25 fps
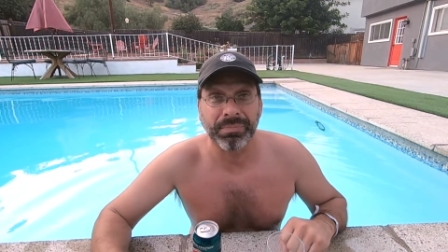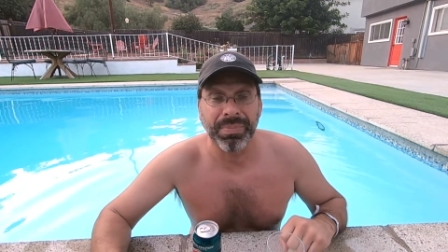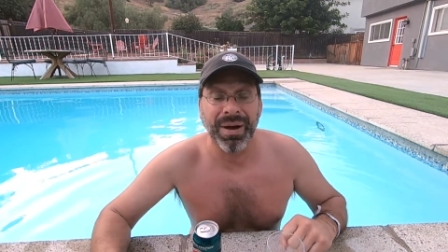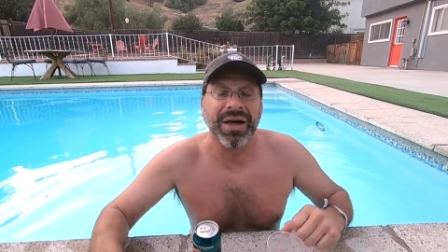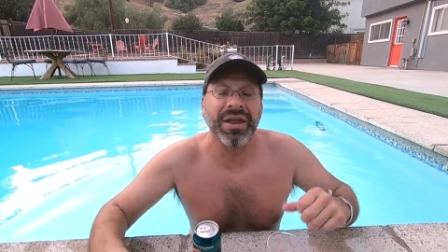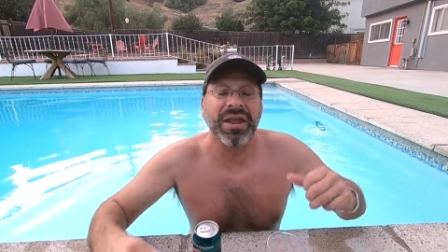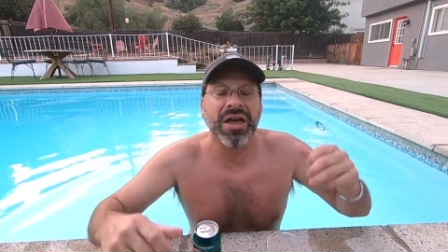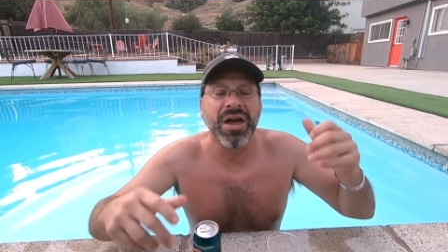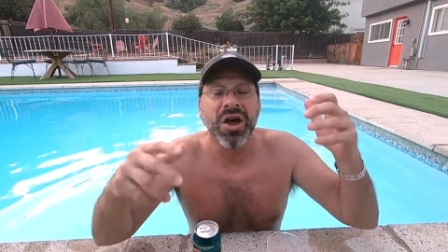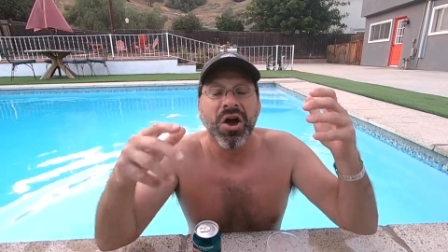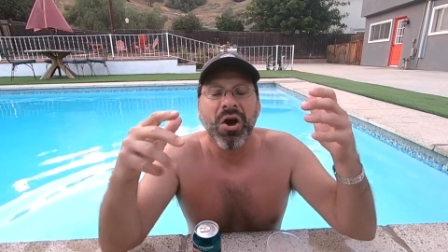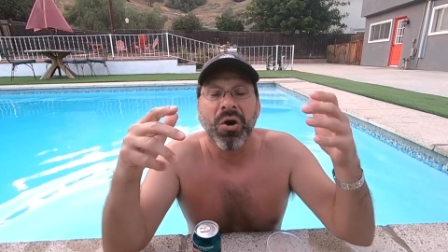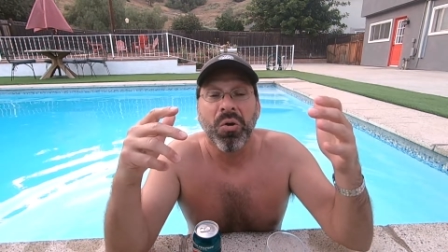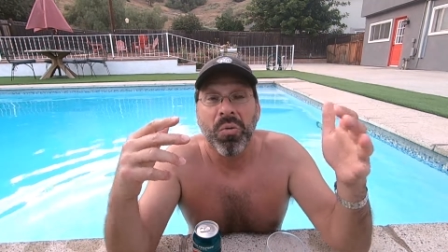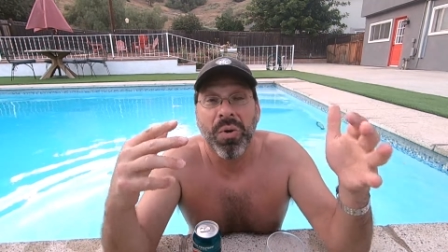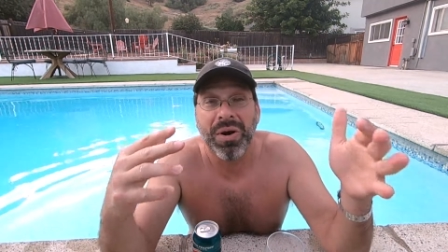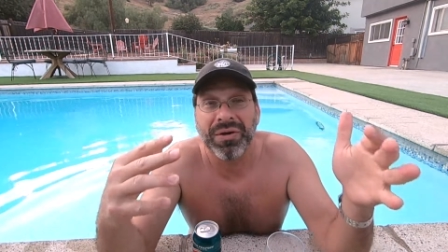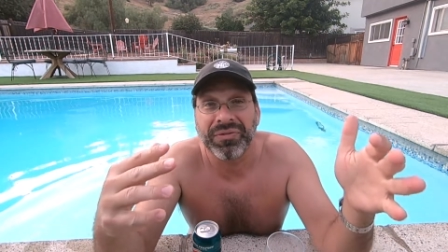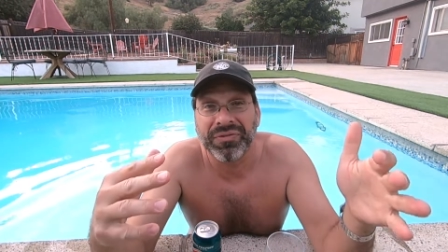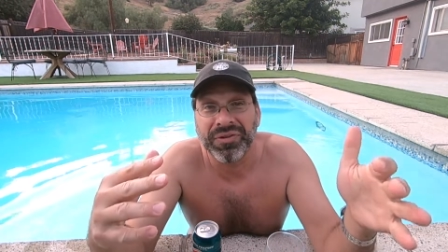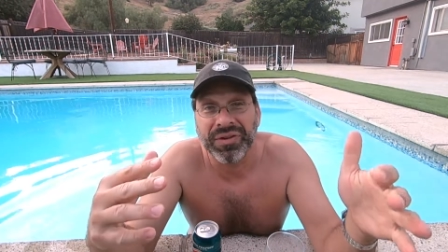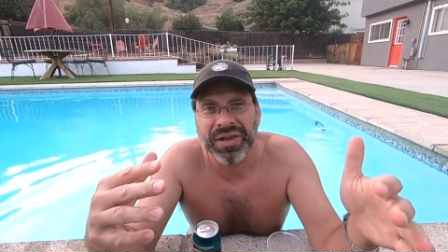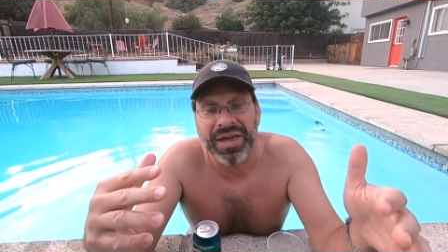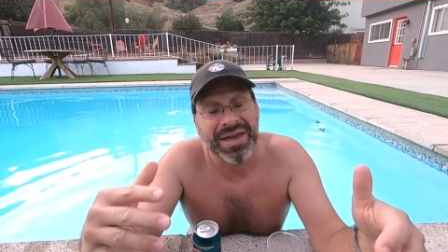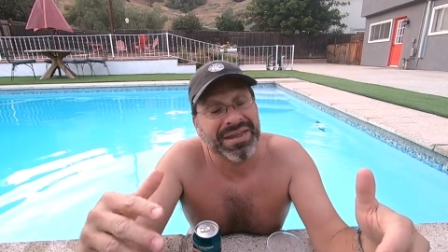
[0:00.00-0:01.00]
But
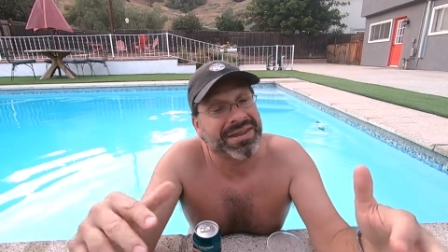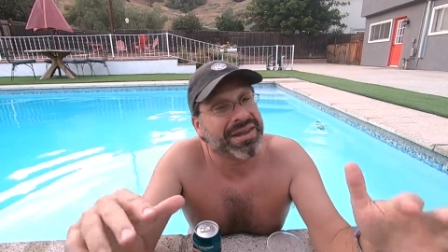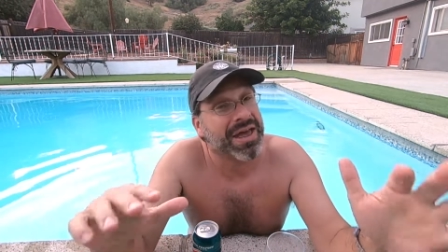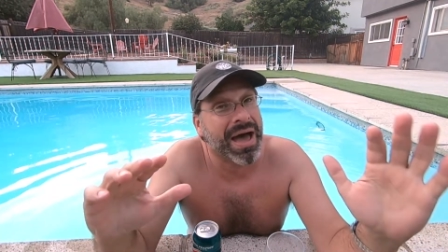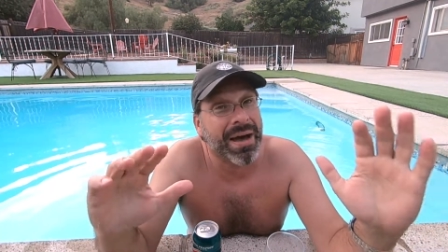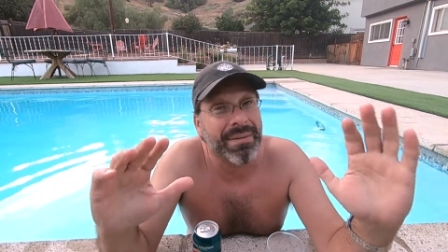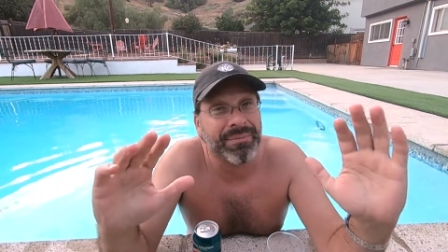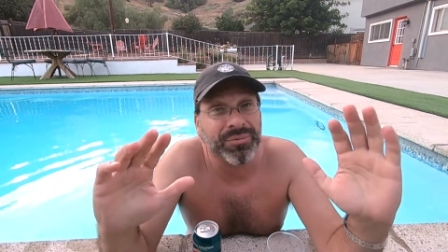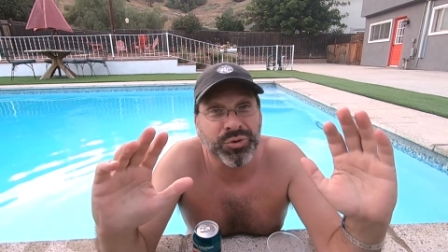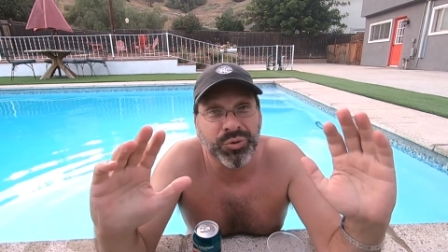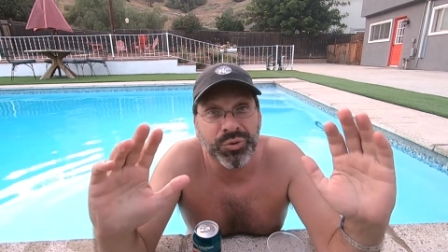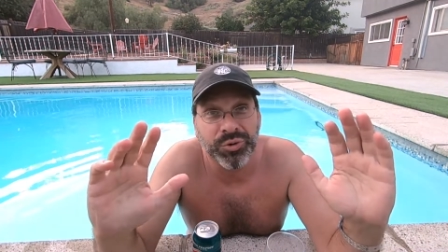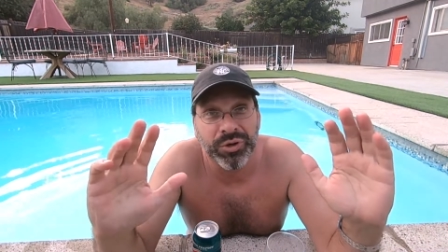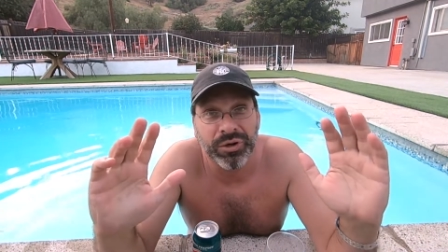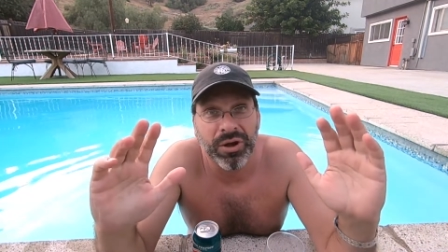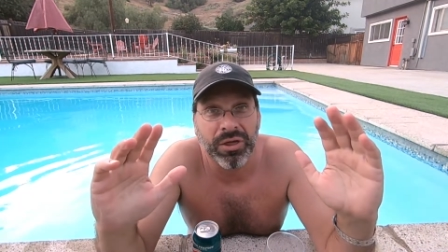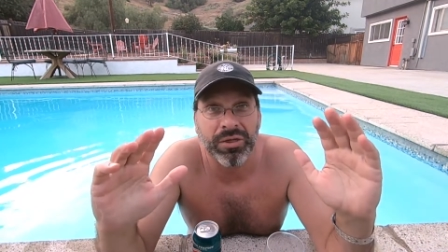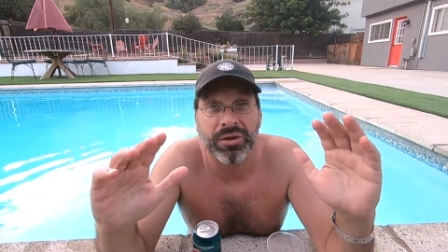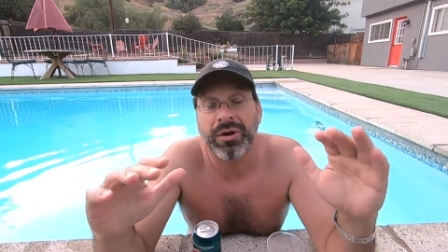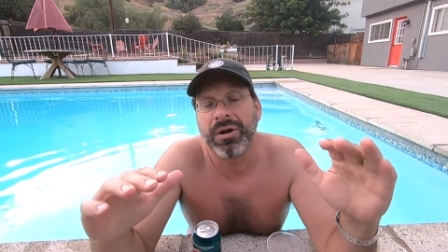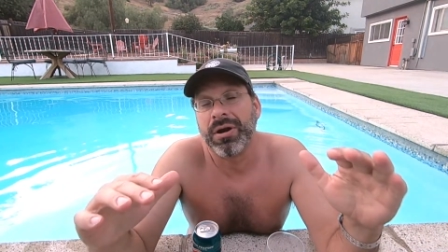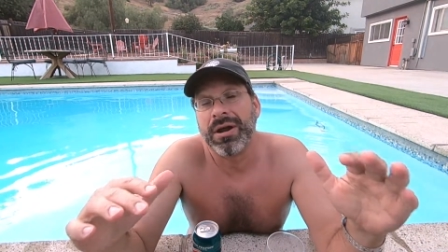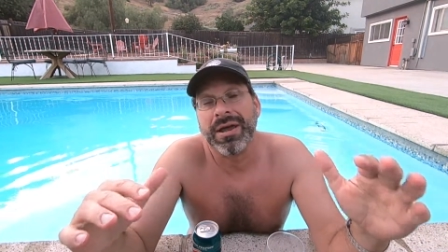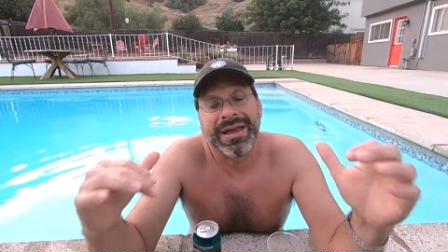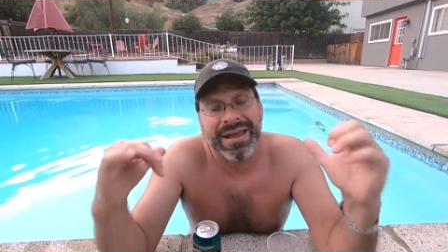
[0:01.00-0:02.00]
once again, I'm doing
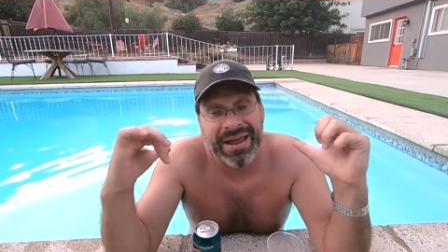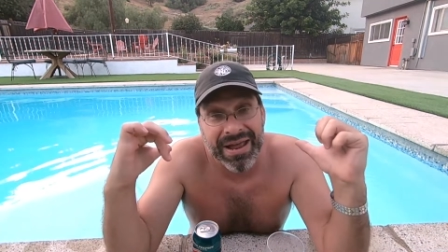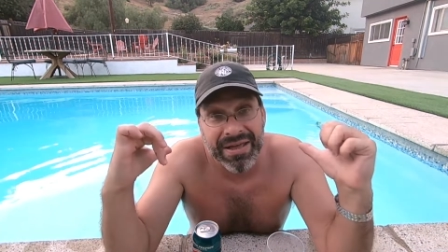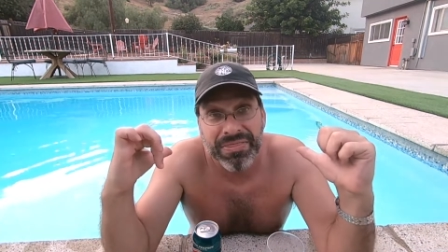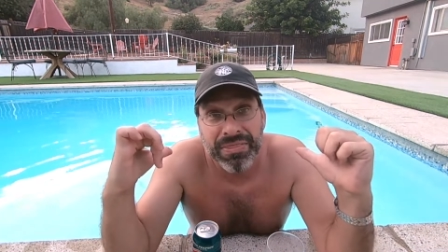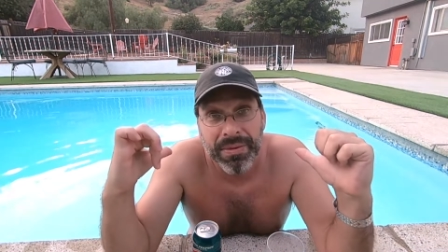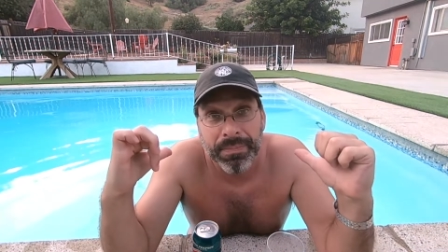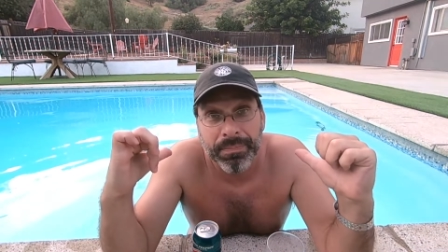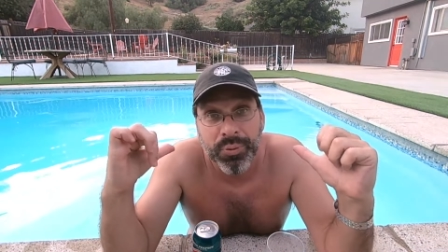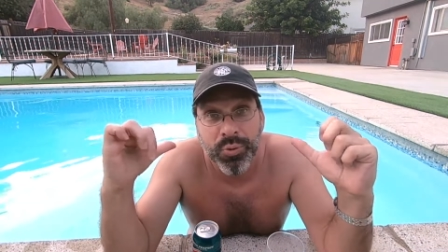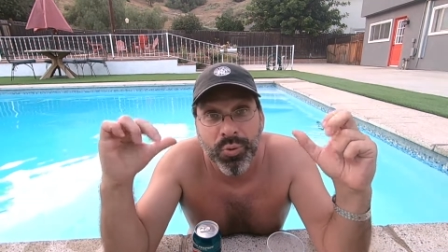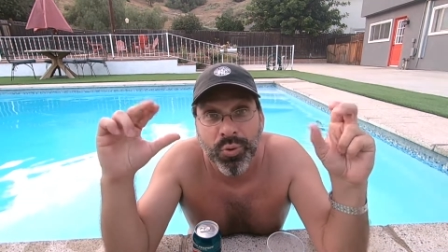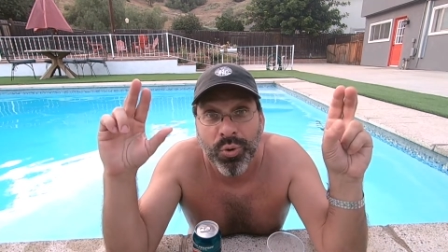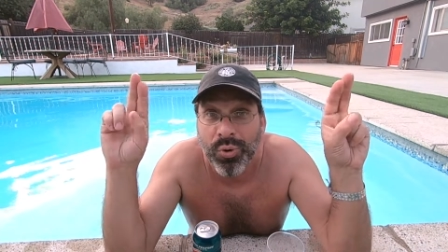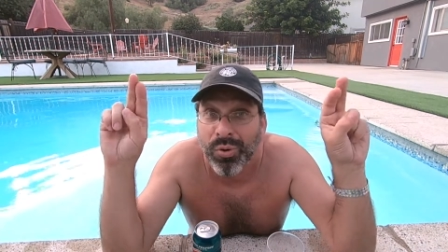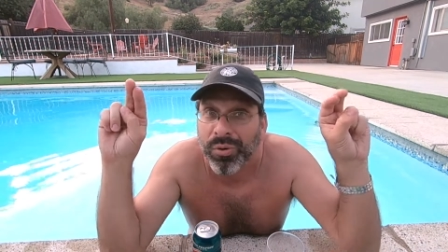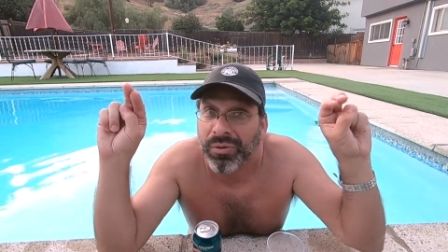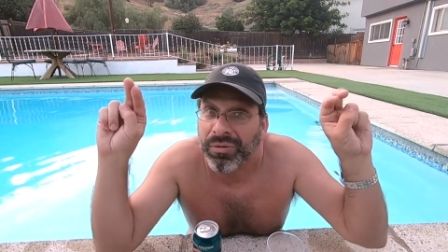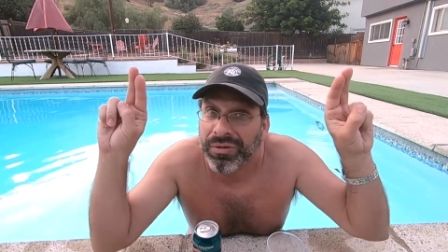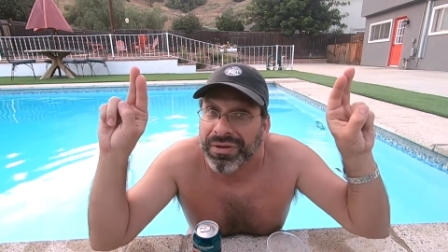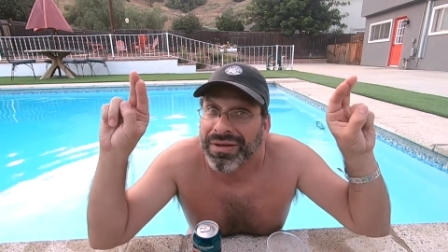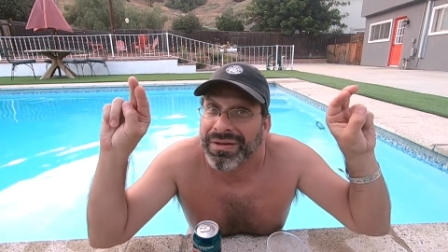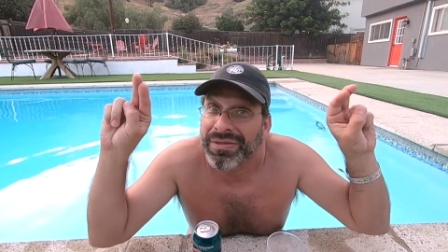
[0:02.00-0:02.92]
another in the pool,